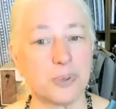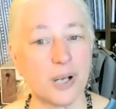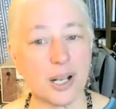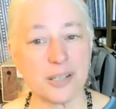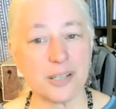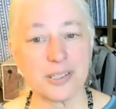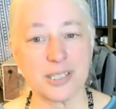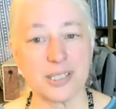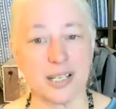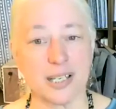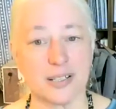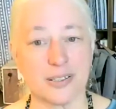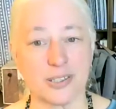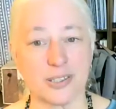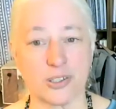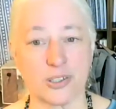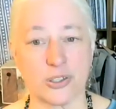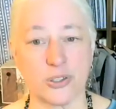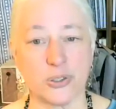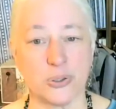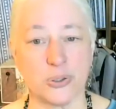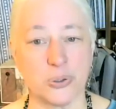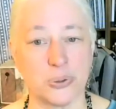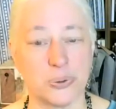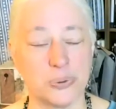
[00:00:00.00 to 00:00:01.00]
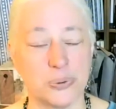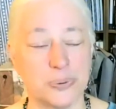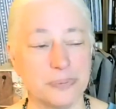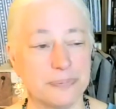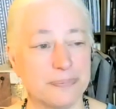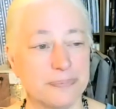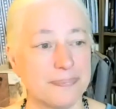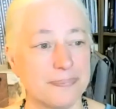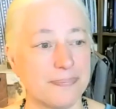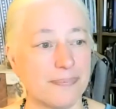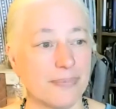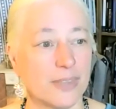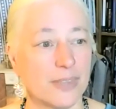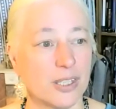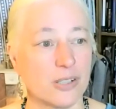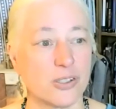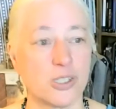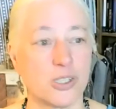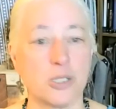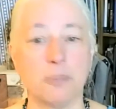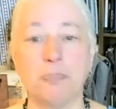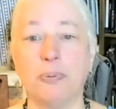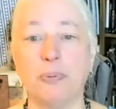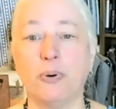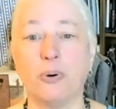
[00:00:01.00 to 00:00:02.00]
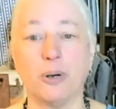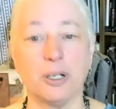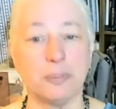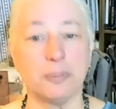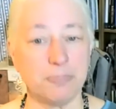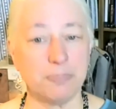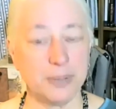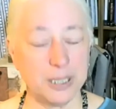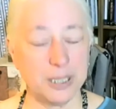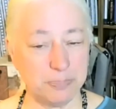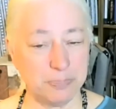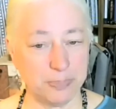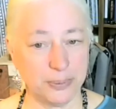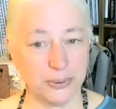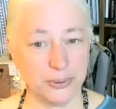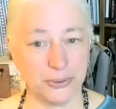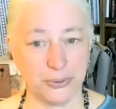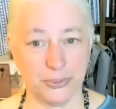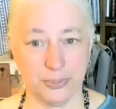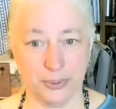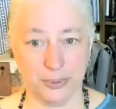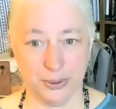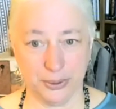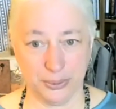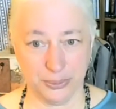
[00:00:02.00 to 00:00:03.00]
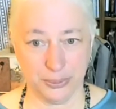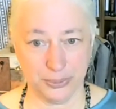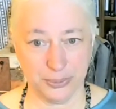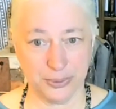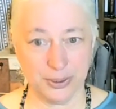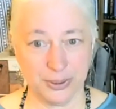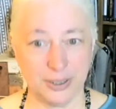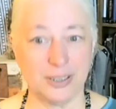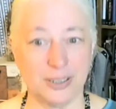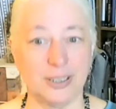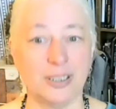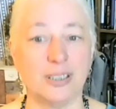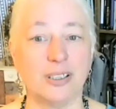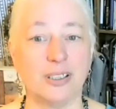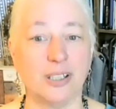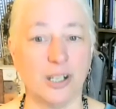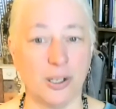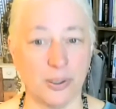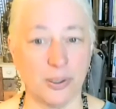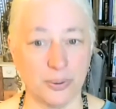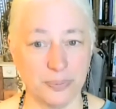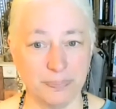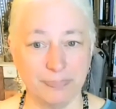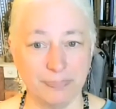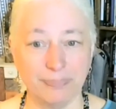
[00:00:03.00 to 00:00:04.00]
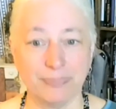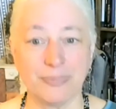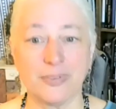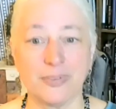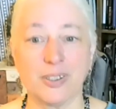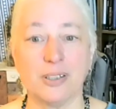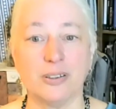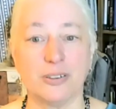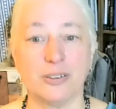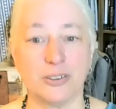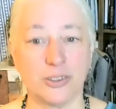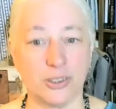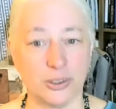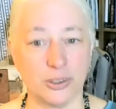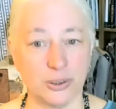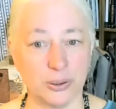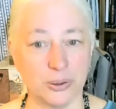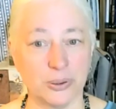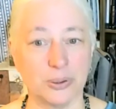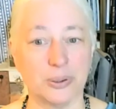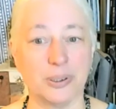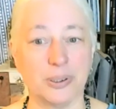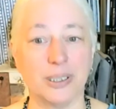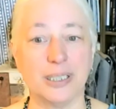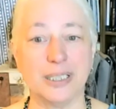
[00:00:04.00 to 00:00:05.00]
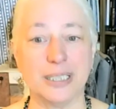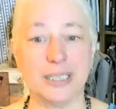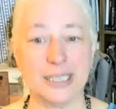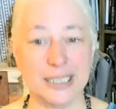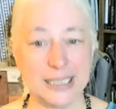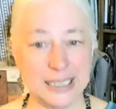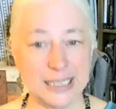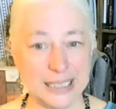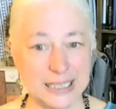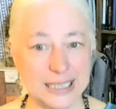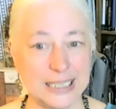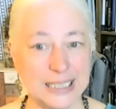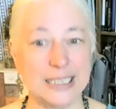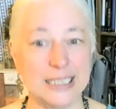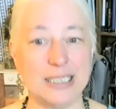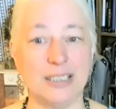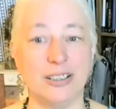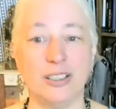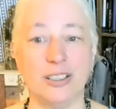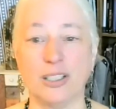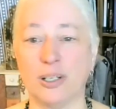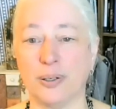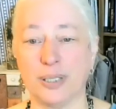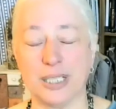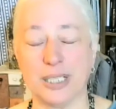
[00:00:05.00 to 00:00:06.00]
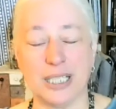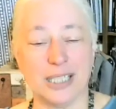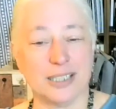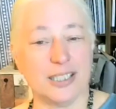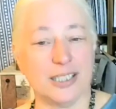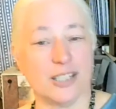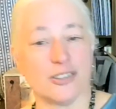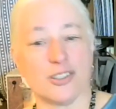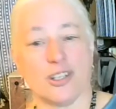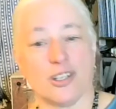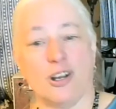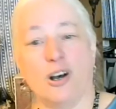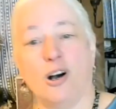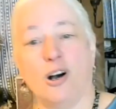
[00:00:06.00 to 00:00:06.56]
process to support people through, to and there's